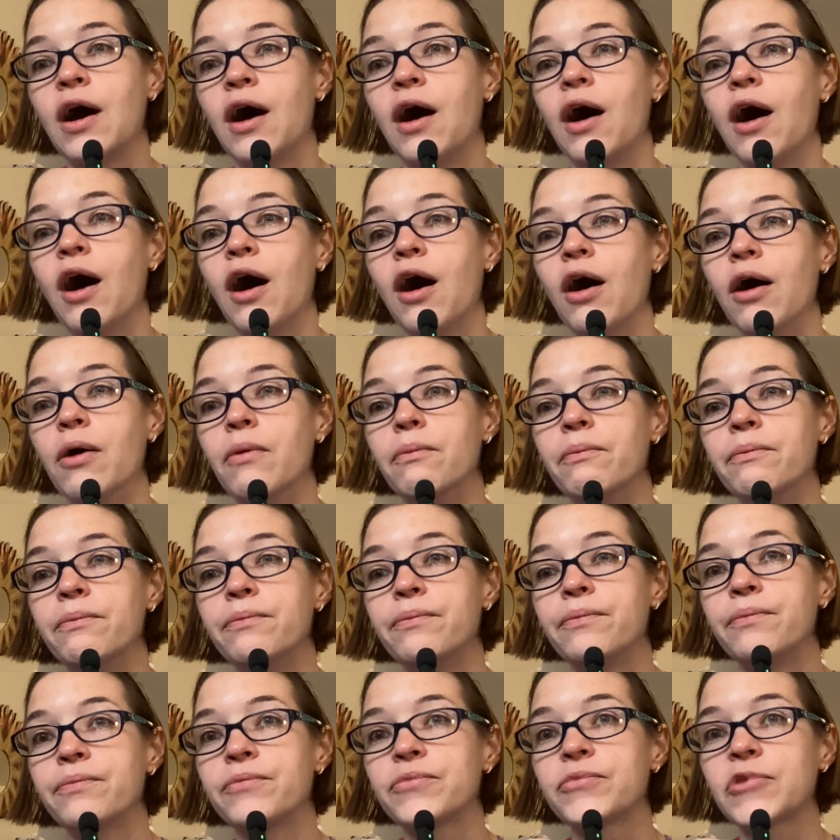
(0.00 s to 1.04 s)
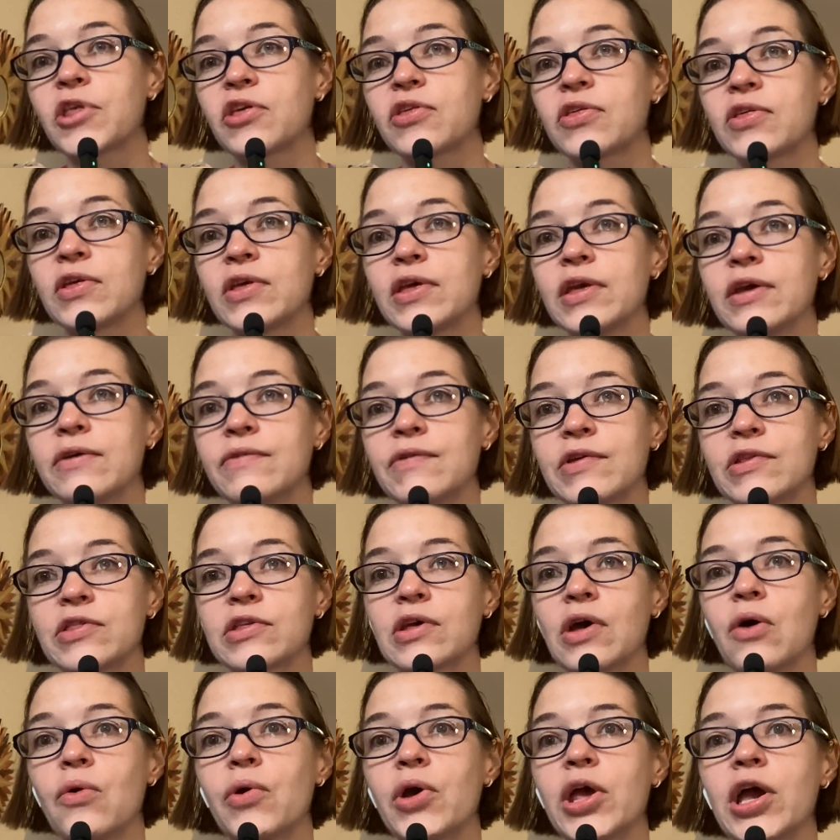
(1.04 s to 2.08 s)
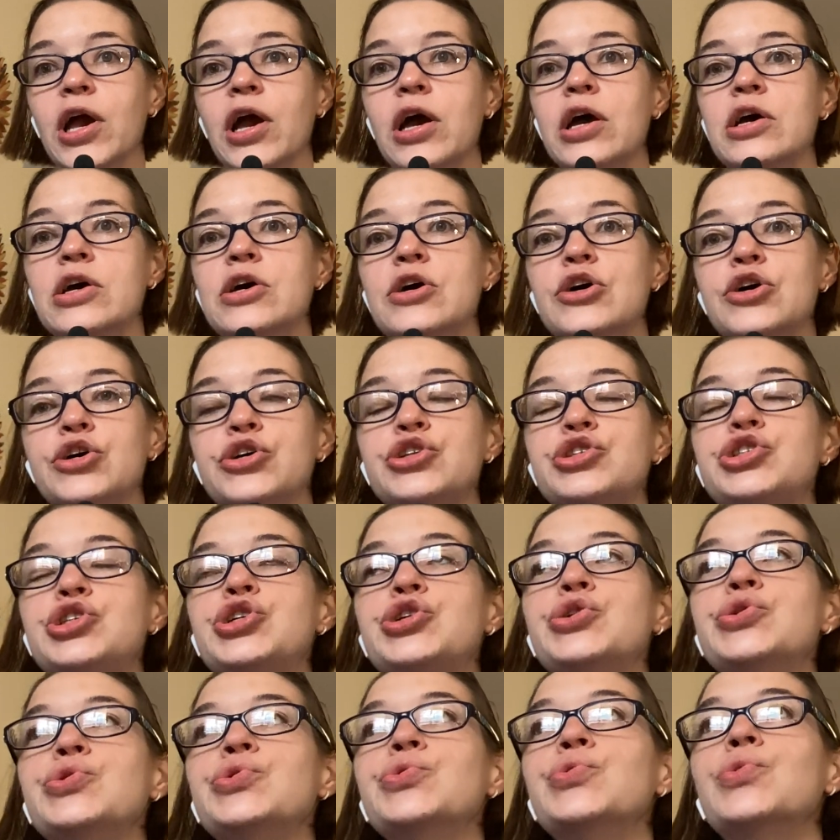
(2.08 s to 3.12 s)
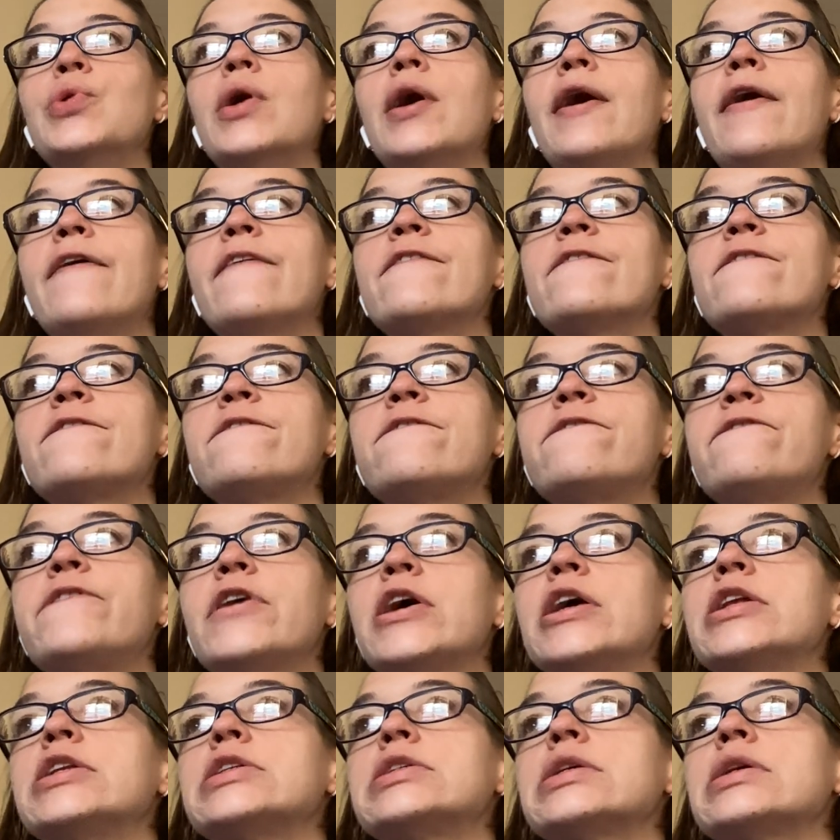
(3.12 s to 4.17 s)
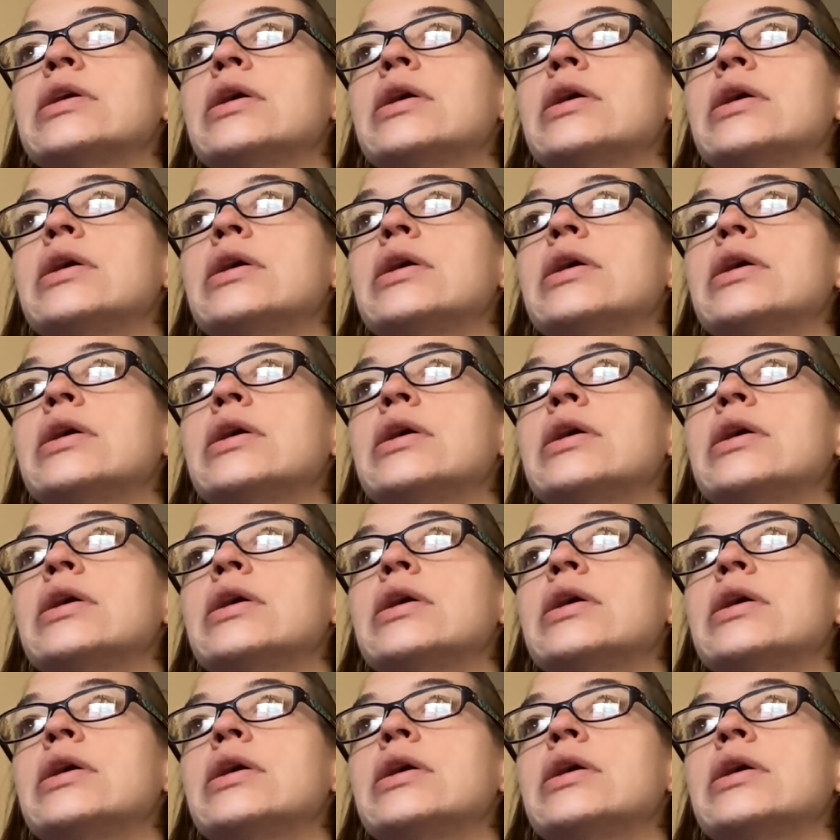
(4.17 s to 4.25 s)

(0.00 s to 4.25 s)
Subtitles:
to see if it's going to fit.